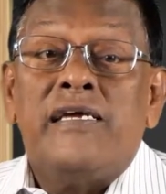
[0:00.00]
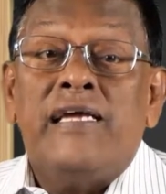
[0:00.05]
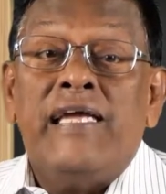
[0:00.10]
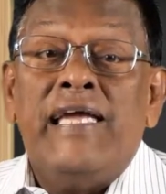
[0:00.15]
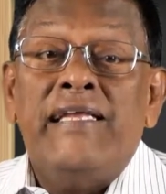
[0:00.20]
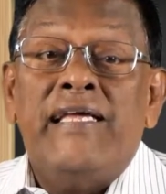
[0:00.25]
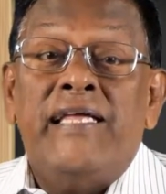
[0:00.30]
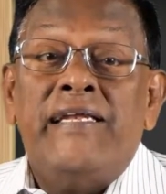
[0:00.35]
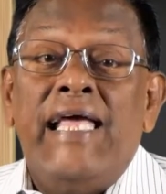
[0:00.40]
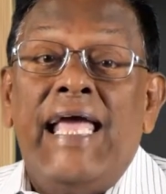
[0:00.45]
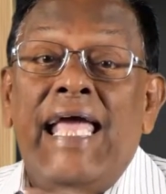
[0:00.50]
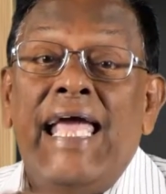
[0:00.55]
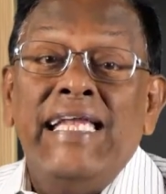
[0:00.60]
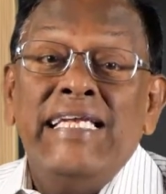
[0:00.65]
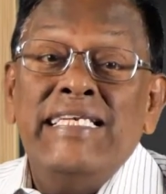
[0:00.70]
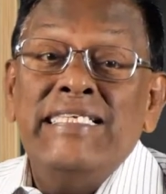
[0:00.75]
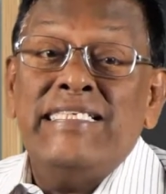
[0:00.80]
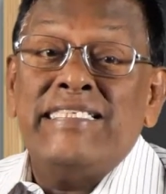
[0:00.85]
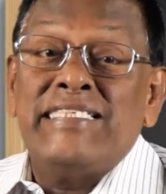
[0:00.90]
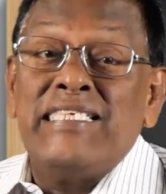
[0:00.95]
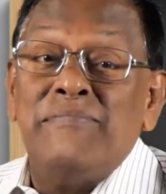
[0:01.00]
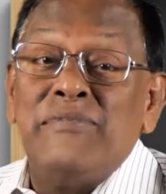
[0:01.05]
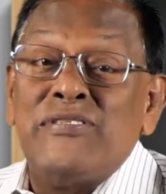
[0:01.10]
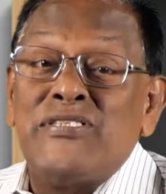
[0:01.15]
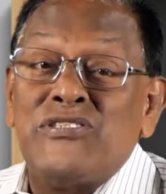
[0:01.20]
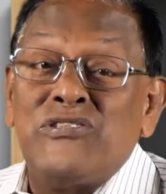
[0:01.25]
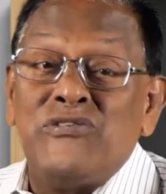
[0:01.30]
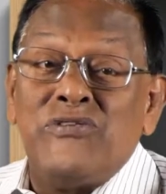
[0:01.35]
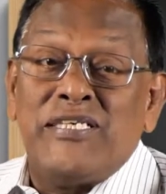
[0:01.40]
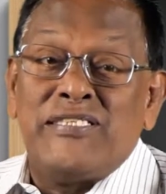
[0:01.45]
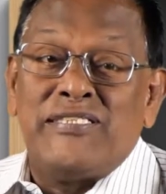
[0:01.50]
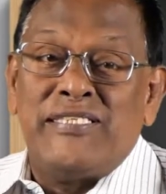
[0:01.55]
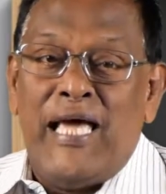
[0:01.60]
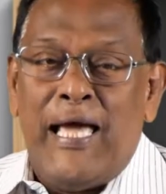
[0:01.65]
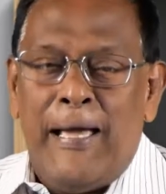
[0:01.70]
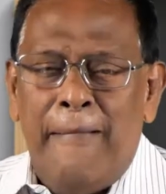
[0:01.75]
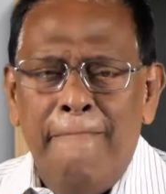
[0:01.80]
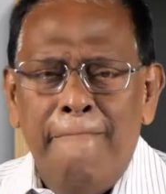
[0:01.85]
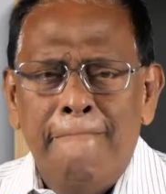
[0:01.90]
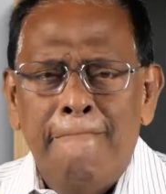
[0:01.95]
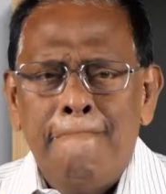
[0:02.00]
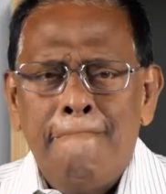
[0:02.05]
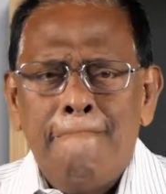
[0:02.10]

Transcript: in an end semester exam,